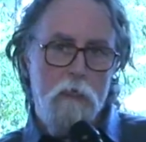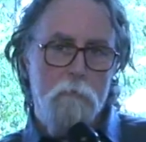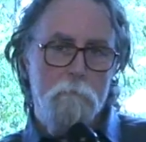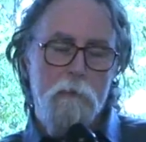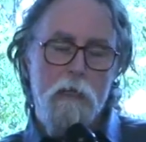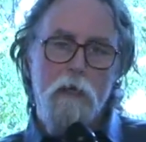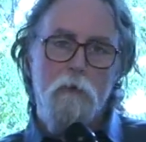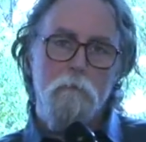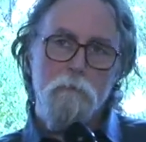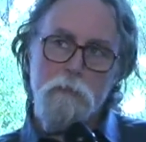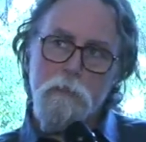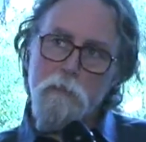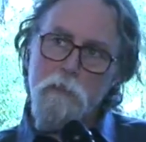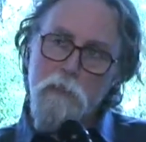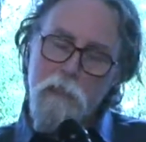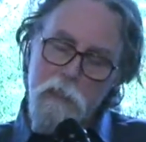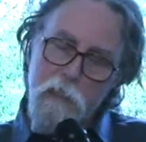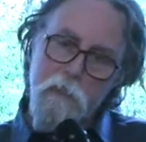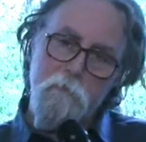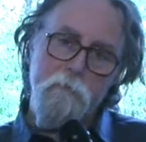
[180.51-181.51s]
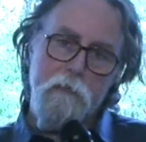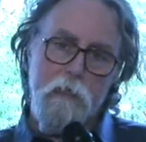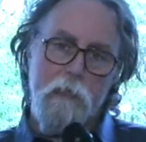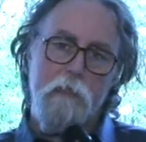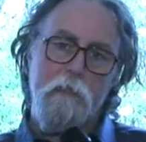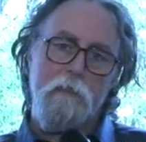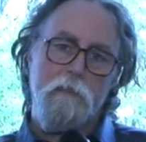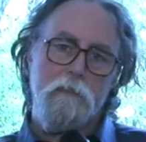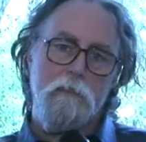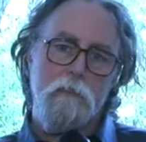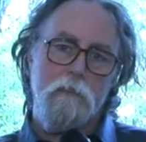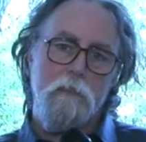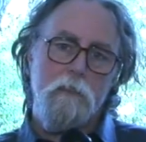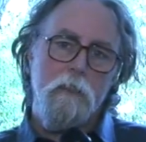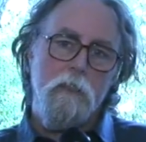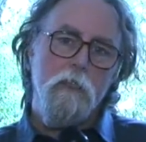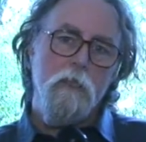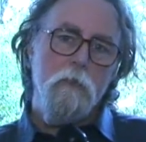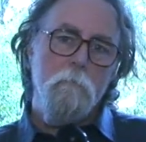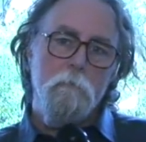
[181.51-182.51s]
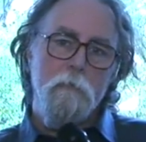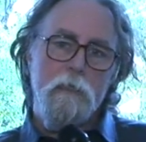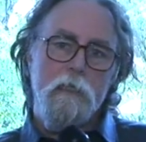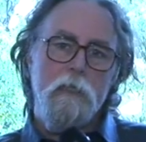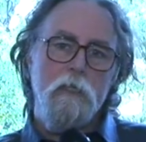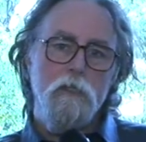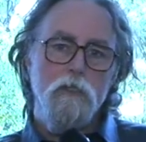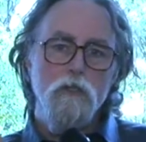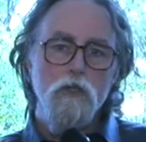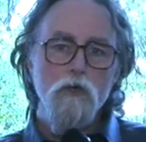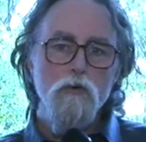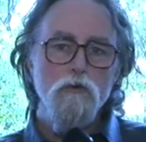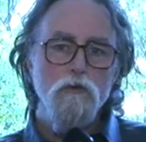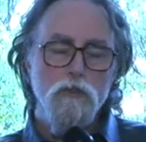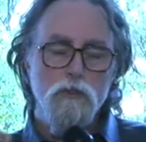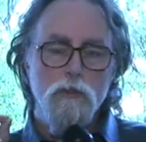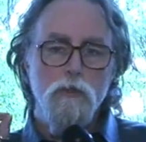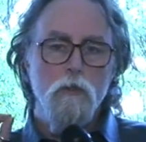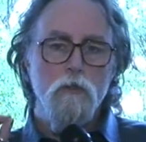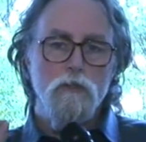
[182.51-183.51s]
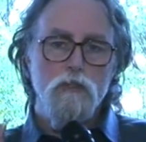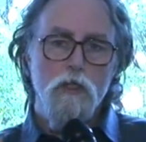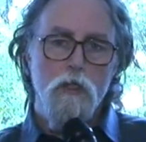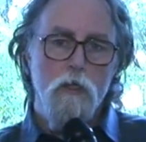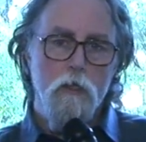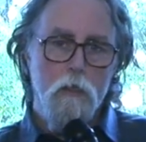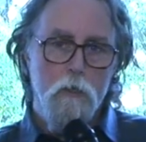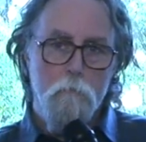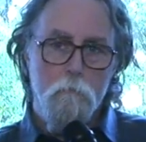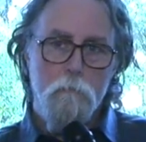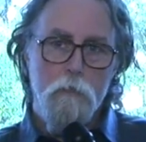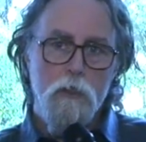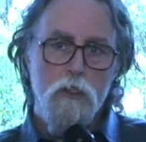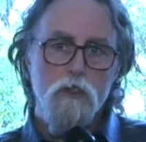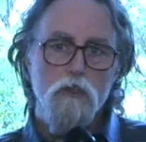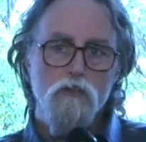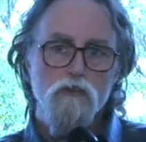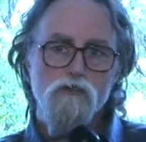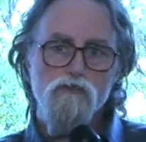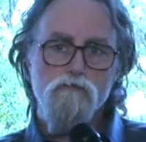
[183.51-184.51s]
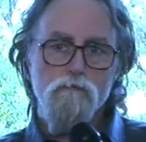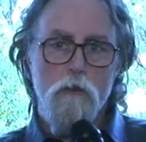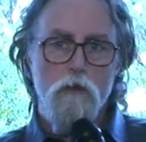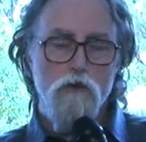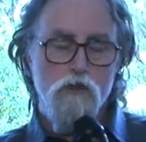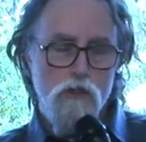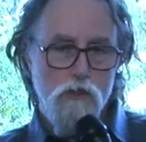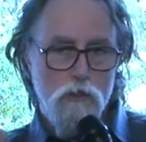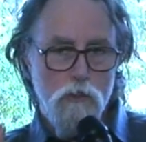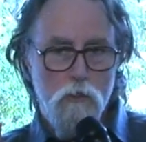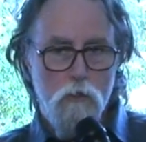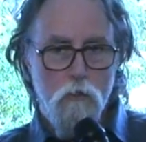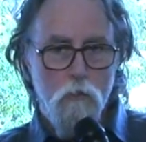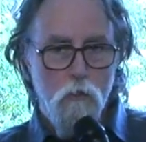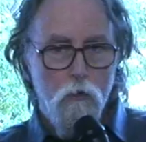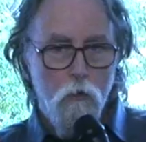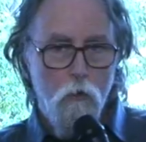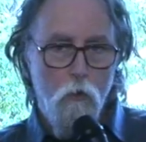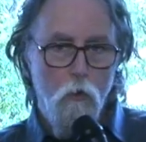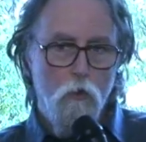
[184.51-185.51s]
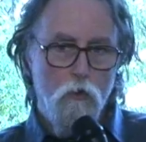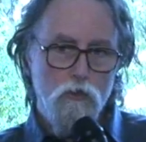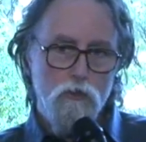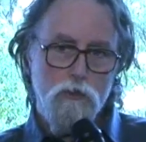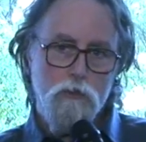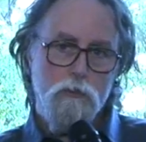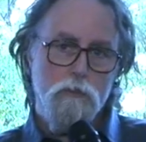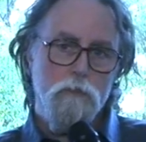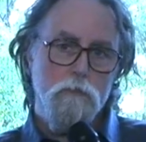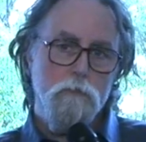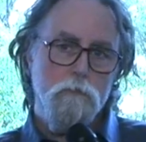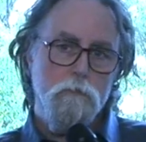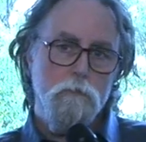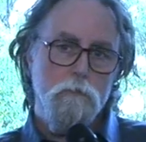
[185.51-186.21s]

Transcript: about Hillary Clinton. But he used the term Trojan horse.